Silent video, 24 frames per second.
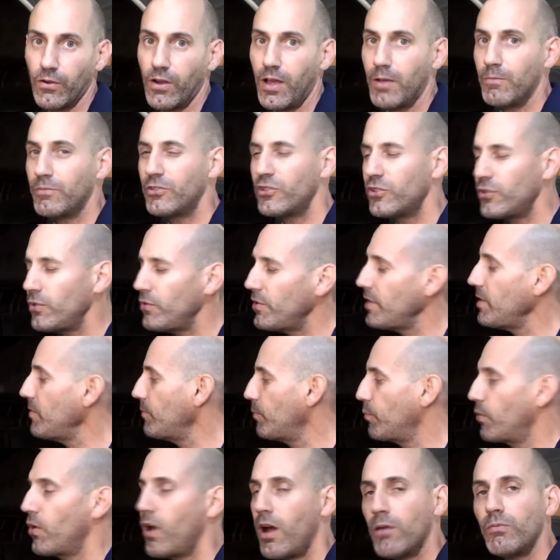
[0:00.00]
I'm shooting
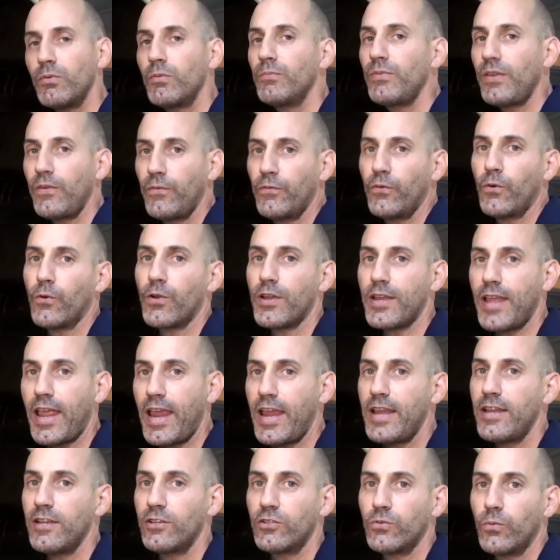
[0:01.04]
probably for an
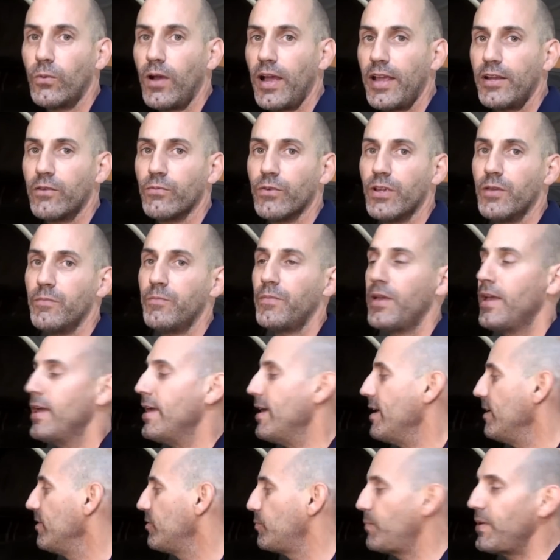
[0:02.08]
8-inch wide rim.
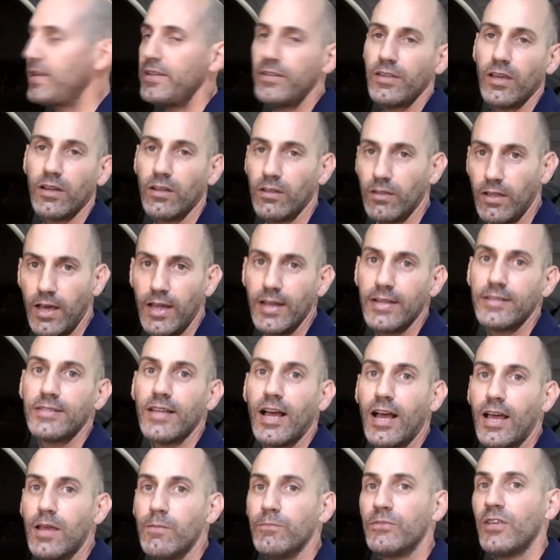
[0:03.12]
It's been done a lot of
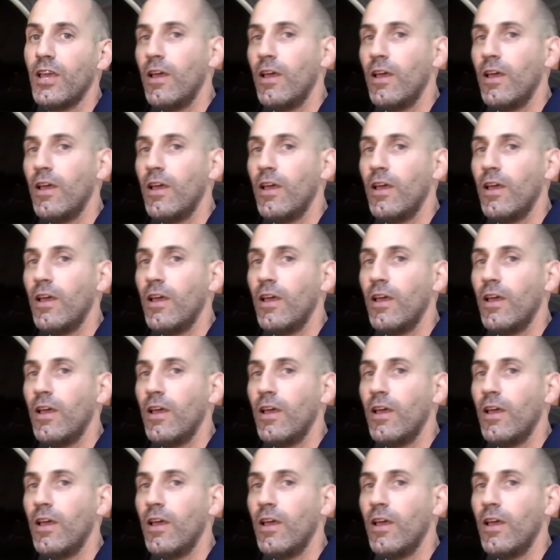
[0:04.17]
times.